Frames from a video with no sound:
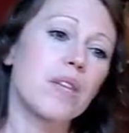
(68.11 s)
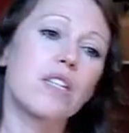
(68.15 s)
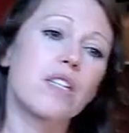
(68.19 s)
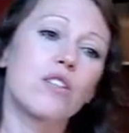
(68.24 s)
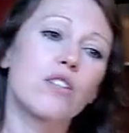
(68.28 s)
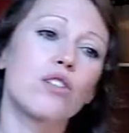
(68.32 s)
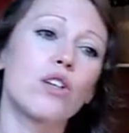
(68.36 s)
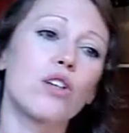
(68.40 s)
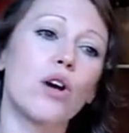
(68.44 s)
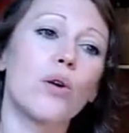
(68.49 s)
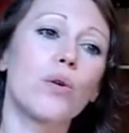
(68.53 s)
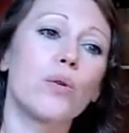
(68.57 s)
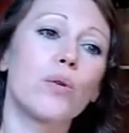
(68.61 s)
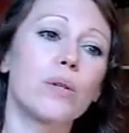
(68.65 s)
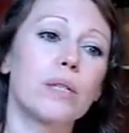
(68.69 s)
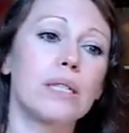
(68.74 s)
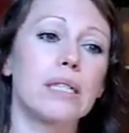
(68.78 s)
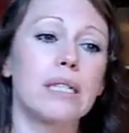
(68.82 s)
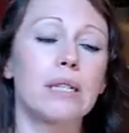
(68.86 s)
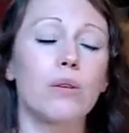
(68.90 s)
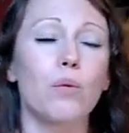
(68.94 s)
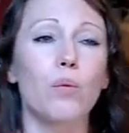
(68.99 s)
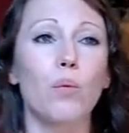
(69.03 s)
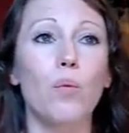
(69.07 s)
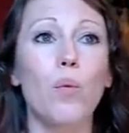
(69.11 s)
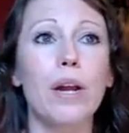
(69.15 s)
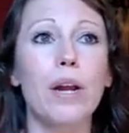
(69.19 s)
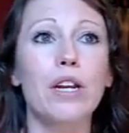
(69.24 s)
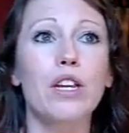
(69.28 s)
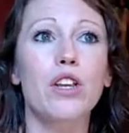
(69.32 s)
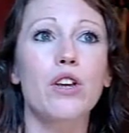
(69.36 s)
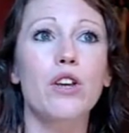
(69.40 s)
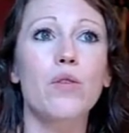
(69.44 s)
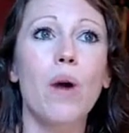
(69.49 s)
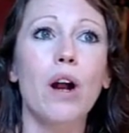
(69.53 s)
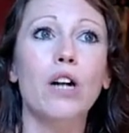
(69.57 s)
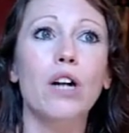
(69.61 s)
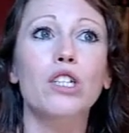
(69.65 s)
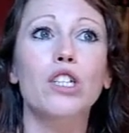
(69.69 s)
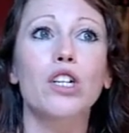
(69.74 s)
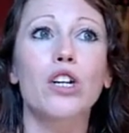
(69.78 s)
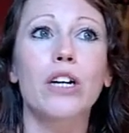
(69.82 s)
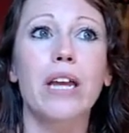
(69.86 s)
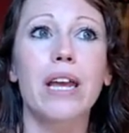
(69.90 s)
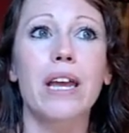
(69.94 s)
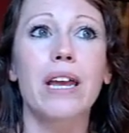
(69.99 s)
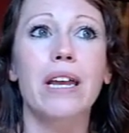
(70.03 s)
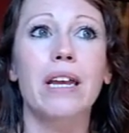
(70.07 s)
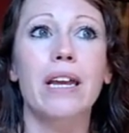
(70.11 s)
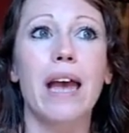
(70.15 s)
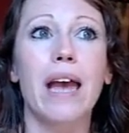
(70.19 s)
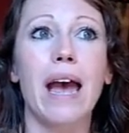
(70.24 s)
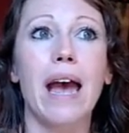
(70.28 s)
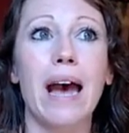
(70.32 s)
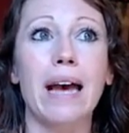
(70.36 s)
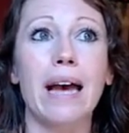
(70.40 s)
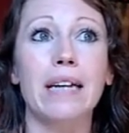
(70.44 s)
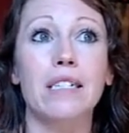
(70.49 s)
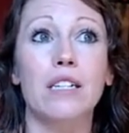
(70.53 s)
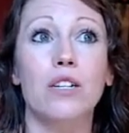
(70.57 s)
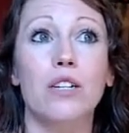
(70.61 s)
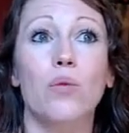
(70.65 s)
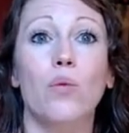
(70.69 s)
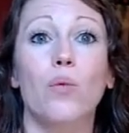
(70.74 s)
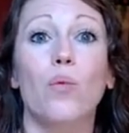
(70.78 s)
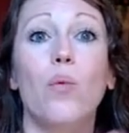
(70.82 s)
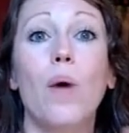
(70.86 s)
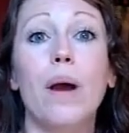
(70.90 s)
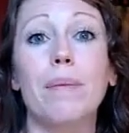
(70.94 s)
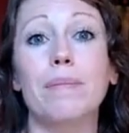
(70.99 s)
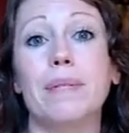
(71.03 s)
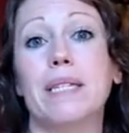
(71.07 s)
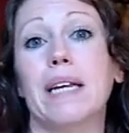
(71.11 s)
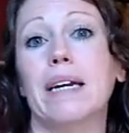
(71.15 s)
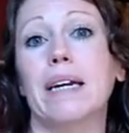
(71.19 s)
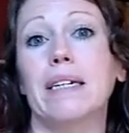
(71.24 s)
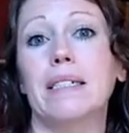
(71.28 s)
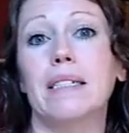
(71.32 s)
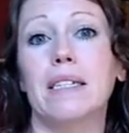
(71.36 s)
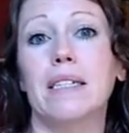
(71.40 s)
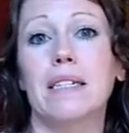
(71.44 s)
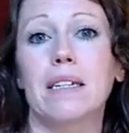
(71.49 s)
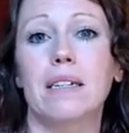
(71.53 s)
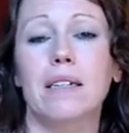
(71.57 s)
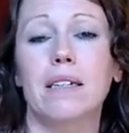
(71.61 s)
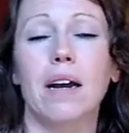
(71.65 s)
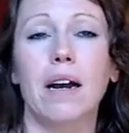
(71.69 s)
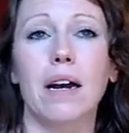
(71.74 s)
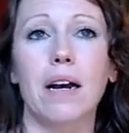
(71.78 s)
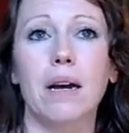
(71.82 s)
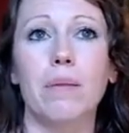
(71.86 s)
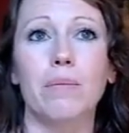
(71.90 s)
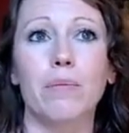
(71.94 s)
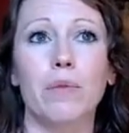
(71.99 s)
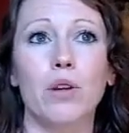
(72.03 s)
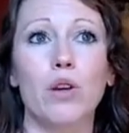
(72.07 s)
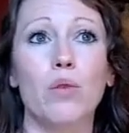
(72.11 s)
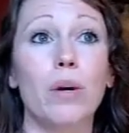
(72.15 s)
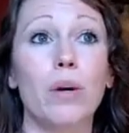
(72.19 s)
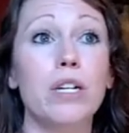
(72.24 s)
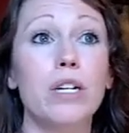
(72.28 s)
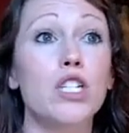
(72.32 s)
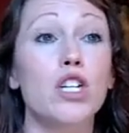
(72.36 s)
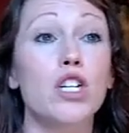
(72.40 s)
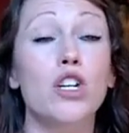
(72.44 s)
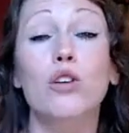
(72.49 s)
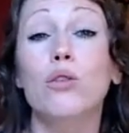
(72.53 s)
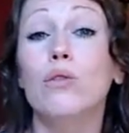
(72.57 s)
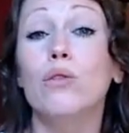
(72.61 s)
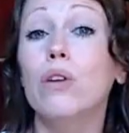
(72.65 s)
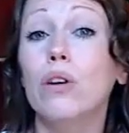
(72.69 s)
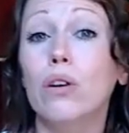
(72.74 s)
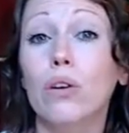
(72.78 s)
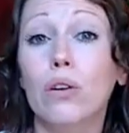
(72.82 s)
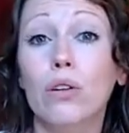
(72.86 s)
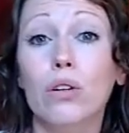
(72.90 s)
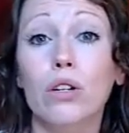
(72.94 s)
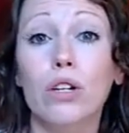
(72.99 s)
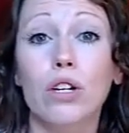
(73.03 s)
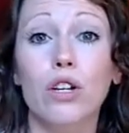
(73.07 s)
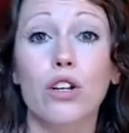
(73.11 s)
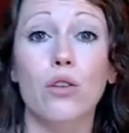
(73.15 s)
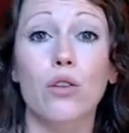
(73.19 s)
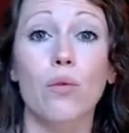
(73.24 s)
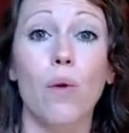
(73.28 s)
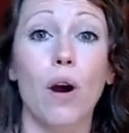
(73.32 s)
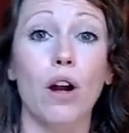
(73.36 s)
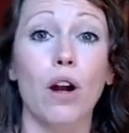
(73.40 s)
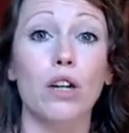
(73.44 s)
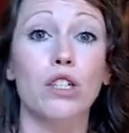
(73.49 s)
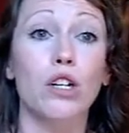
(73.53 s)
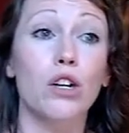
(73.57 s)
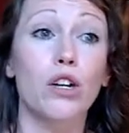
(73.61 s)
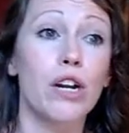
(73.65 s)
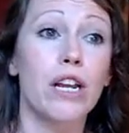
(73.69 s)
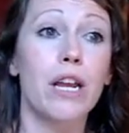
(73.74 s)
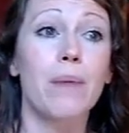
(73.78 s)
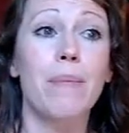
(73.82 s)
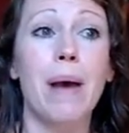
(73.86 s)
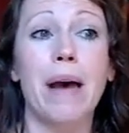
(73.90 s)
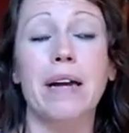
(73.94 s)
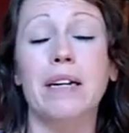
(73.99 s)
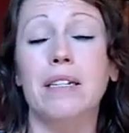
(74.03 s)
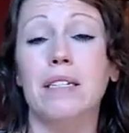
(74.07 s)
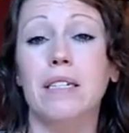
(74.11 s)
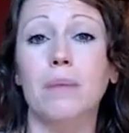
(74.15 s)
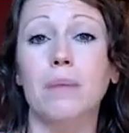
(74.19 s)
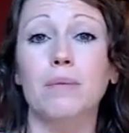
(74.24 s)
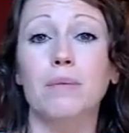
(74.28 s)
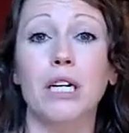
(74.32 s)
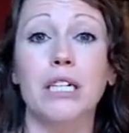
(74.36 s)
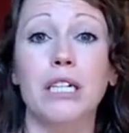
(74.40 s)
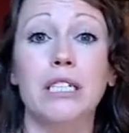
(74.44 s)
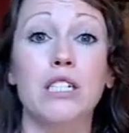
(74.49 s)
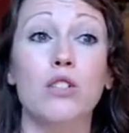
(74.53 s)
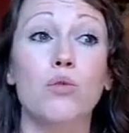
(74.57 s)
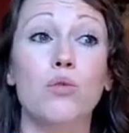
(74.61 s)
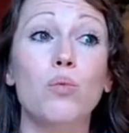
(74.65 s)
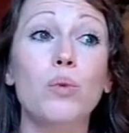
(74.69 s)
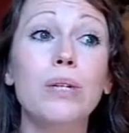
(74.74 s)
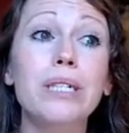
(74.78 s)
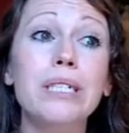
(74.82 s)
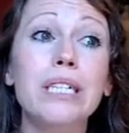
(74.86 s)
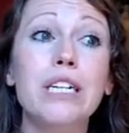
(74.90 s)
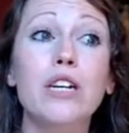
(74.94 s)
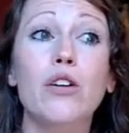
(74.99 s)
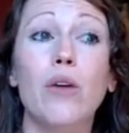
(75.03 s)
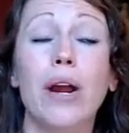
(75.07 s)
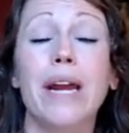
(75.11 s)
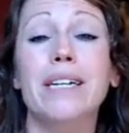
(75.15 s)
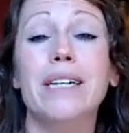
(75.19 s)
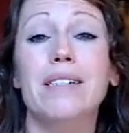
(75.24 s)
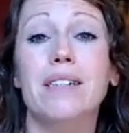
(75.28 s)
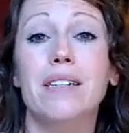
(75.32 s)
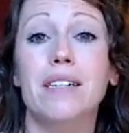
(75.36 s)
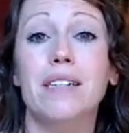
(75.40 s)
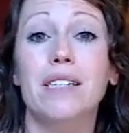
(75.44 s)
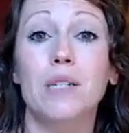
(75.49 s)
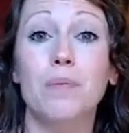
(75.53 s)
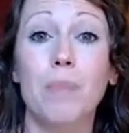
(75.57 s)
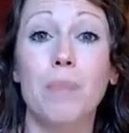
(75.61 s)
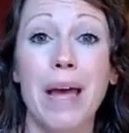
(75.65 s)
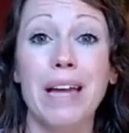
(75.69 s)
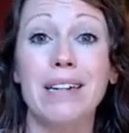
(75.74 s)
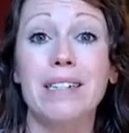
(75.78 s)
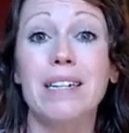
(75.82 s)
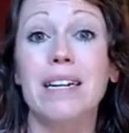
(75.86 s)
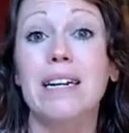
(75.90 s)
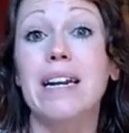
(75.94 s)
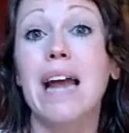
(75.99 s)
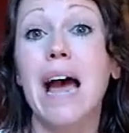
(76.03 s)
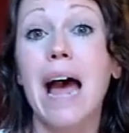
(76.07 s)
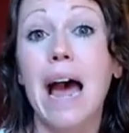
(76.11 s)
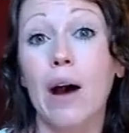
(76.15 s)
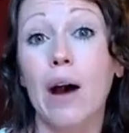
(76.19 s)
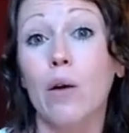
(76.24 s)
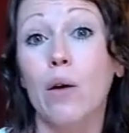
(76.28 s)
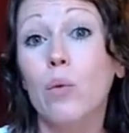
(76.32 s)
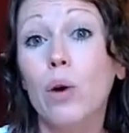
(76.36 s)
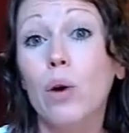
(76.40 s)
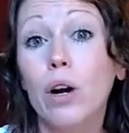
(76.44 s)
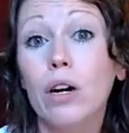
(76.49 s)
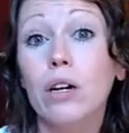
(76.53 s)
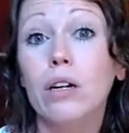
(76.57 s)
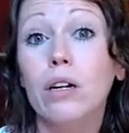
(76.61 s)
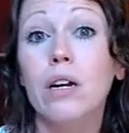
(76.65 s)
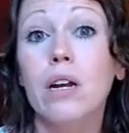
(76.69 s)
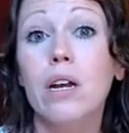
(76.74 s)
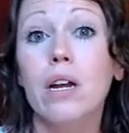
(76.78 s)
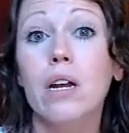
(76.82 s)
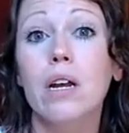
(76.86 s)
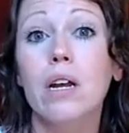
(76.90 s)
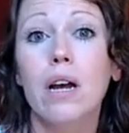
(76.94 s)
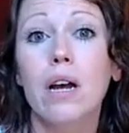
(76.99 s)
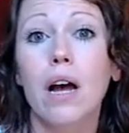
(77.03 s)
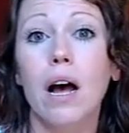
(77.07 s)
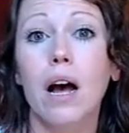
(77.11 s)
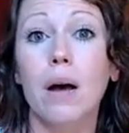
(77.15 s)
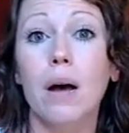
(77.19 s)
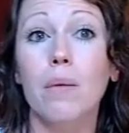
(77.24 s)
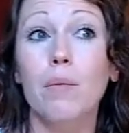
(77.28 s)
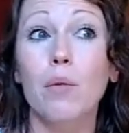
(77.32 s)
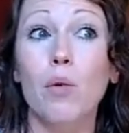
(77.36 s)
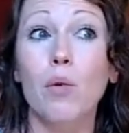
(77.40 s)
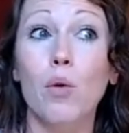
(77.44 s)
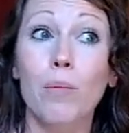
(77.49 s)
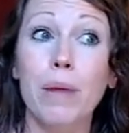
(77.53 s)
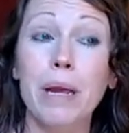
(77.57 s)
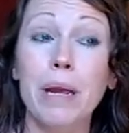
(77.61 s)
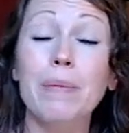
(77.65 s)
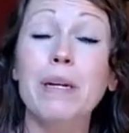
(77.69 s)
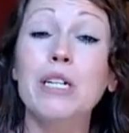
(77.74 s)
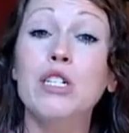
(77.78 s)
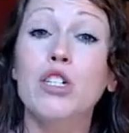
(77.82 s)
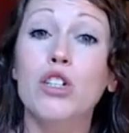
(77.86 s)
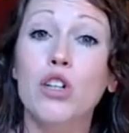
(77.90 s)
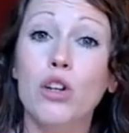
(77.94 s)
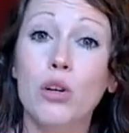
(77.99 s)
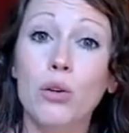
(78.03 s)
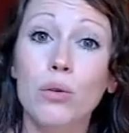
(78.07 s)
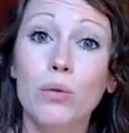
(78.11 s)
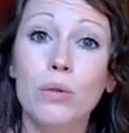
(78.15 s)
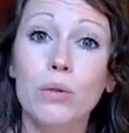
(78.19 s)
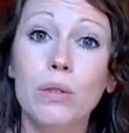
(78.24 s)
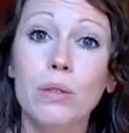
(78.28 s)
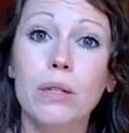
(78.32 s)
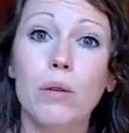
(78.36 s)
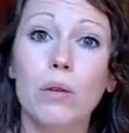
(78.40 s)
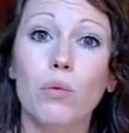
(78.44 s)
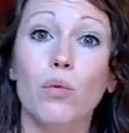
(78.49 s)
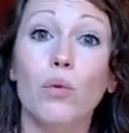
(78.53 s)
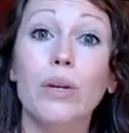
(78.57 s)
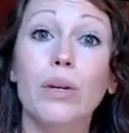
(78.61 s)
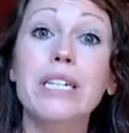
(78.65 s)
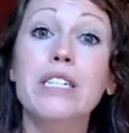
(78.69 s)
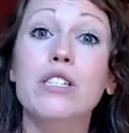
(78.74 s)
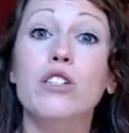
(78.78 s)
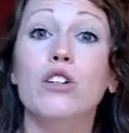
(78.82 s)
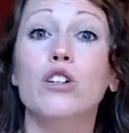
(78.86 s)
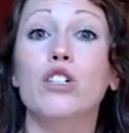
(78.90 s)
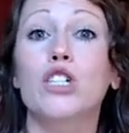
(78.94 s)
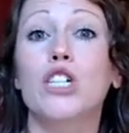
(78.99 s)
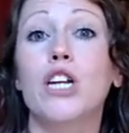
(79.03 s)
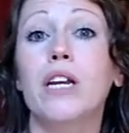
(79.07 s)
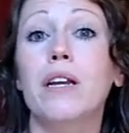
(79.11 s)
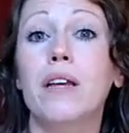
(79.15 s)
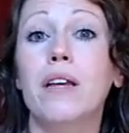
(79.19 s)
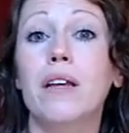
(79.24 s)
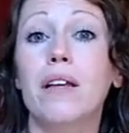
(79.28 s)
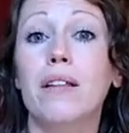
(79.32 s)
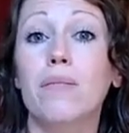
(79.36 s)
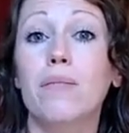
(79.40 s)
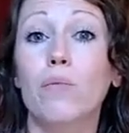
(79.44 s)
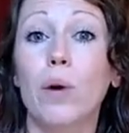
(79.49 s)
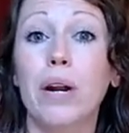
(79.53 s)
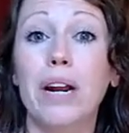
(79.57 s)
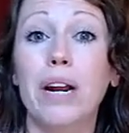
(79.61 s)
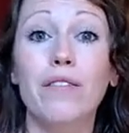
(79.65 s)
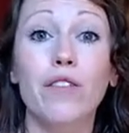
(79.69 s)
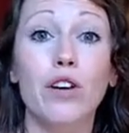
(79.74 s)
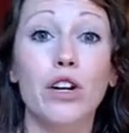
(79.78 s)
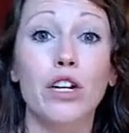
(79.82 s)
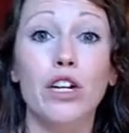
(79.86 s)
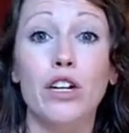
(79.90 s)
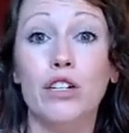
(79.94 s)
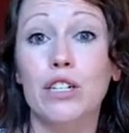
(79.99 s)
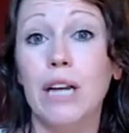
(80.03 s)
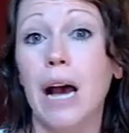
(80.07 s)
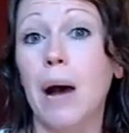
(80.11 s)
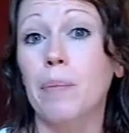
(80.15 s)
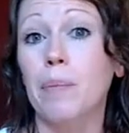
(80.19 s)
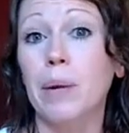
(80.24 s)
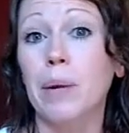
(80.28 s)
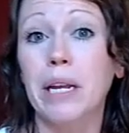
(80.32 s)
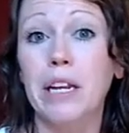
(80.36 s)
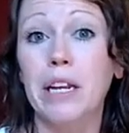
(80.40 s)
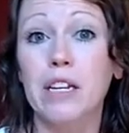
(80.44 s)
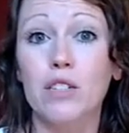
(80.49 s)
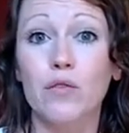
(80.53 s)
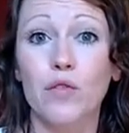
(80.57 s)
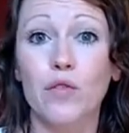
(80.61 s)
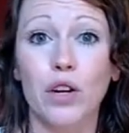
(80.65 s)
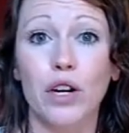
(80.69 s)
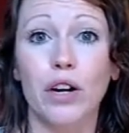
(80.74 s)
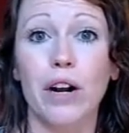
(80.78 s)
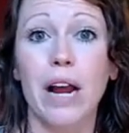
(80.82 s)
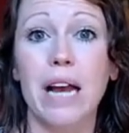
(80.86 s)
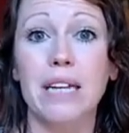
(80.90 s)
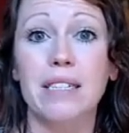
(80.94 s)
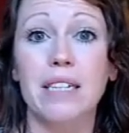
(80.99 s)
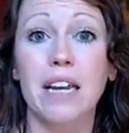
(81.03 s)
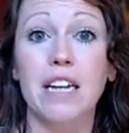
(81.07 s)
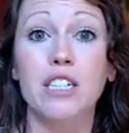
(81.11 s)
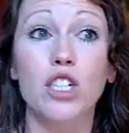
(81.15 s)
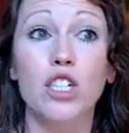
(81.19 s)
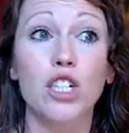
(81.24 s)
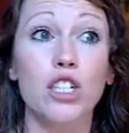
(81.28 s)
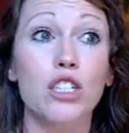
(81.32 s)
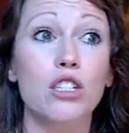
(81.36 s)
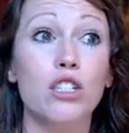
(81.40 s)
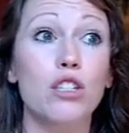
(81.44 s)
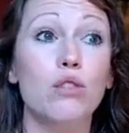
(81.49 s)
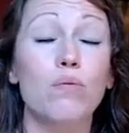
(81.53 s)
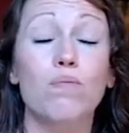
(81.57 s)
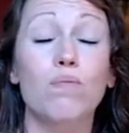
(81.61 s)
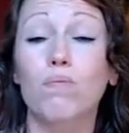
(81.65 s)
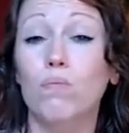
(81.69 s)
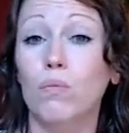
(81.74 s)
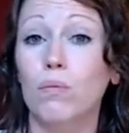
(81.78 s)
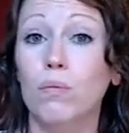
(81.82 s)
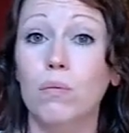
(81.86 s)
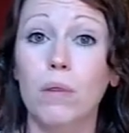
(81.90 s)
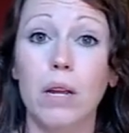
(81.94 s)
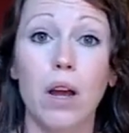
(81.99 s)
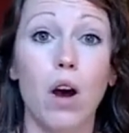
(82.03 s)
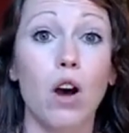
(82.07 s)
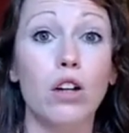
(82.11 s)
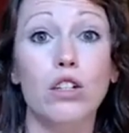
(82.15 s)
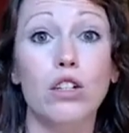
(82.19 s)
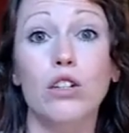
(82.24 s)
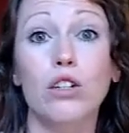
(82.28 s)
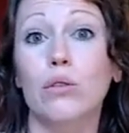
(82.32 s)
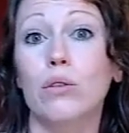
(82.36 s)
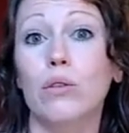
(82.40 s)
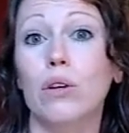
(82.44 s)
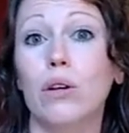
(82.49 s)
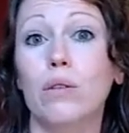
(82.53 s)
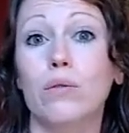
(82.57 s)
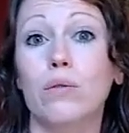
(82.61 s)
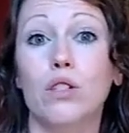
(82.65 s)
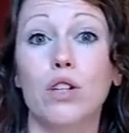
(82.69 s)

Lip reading: So when you are looking at websites, you went to Google, you are learning about a subject, it's really great to spend an hour or maybe two researching whatever your topic is for your essay just on Google.